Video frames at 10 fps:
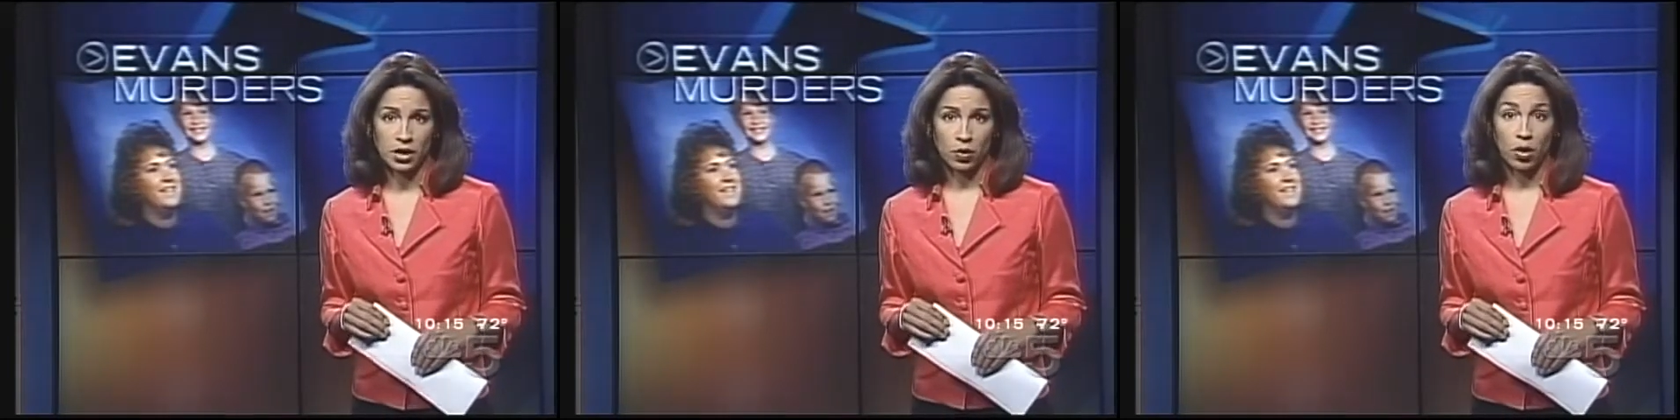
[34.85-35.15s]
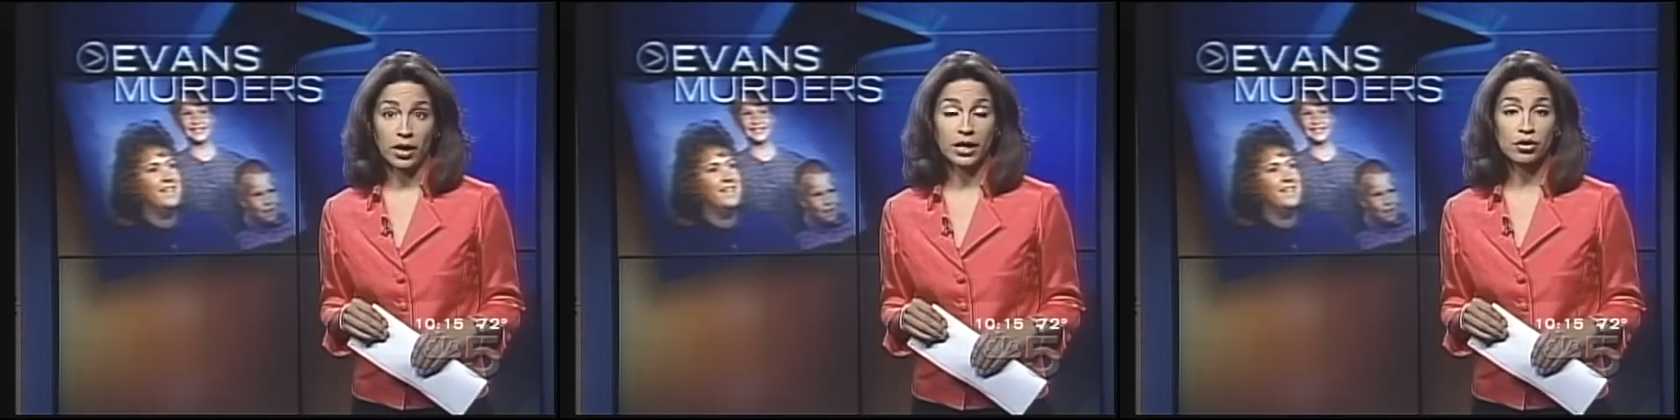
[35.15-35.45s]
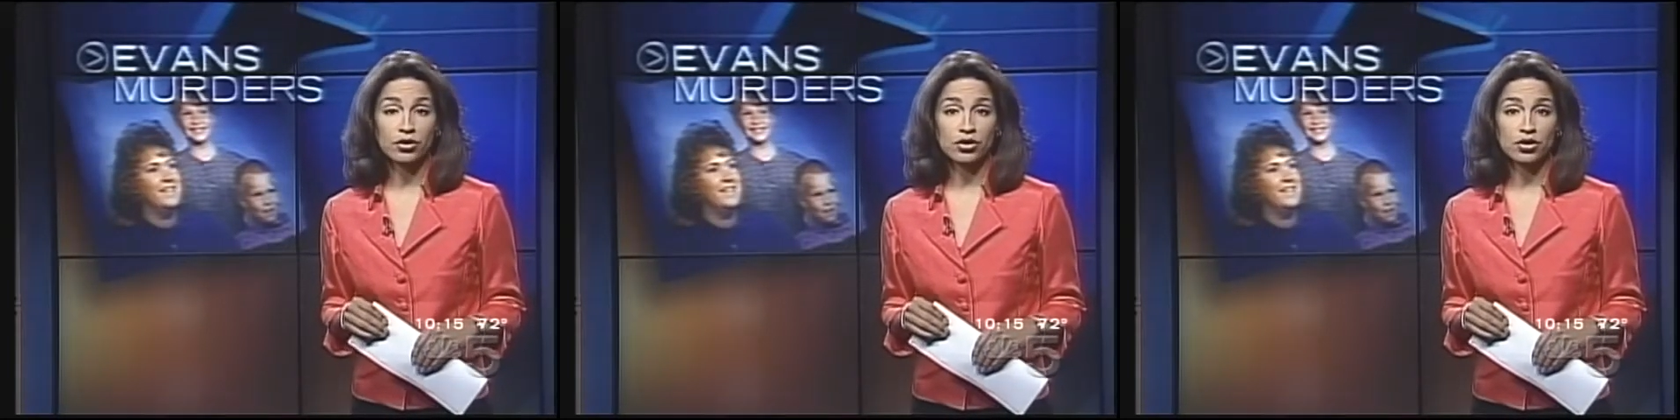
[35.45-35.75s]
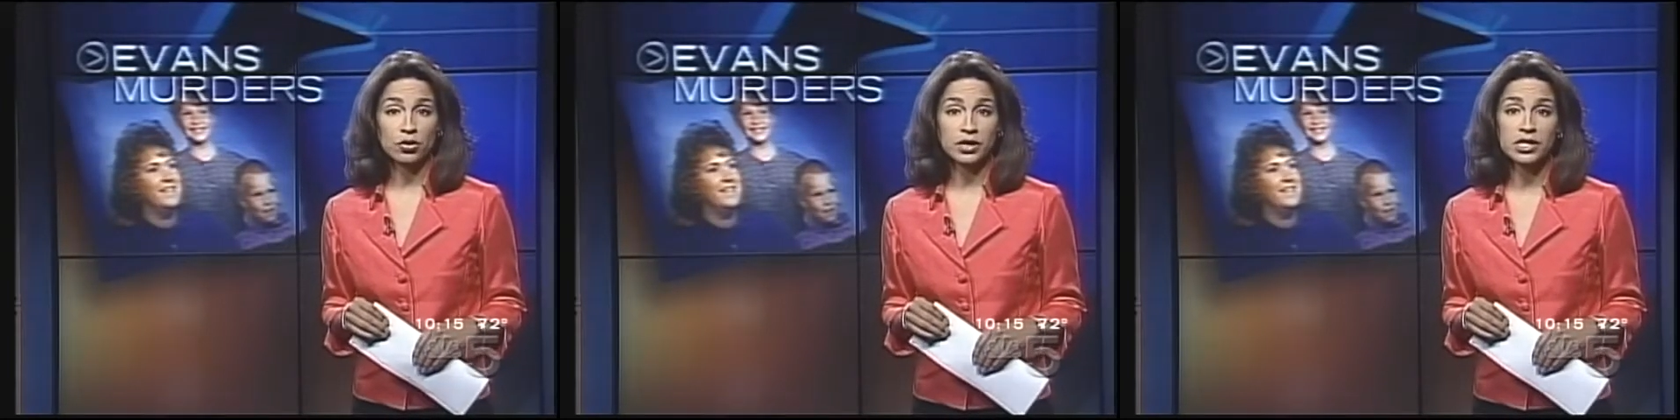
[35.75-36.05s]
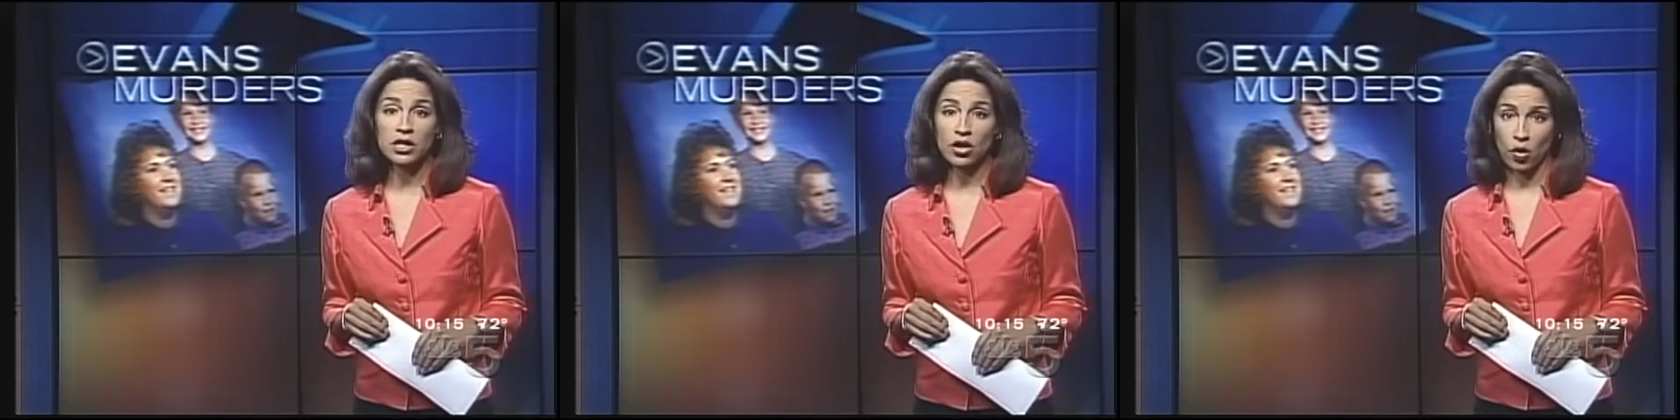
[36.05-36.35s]
want to hear the stories
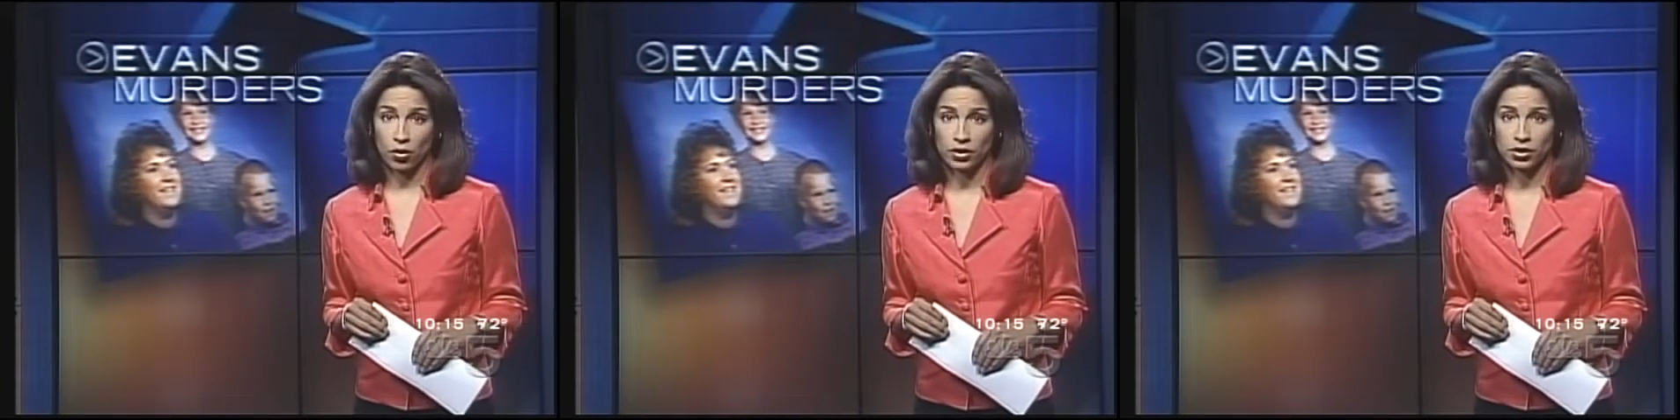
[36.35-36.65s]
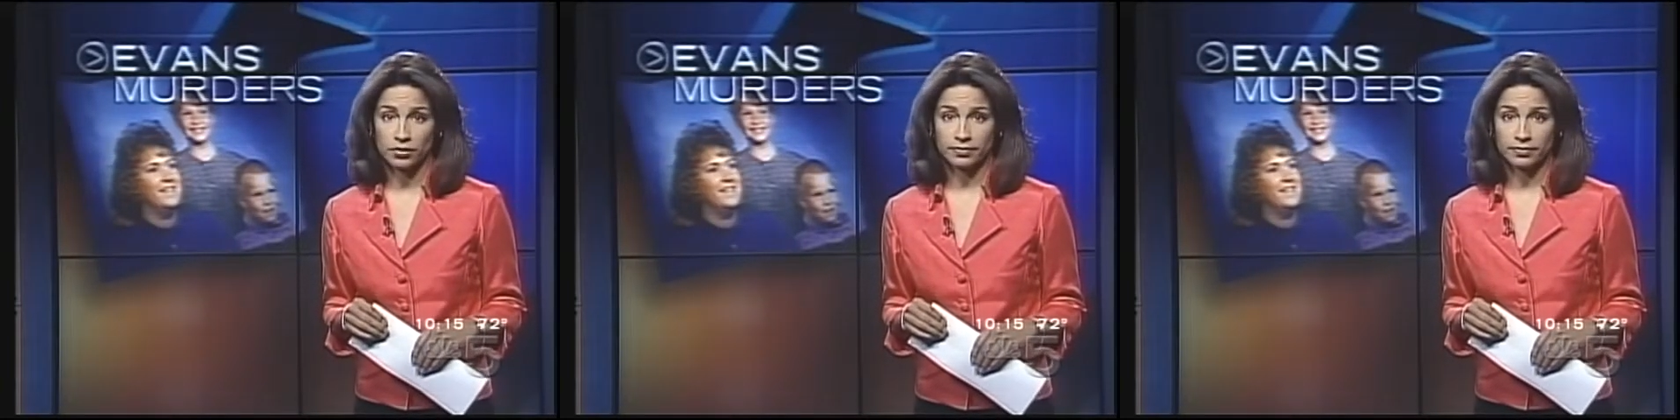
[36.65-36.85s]
in court.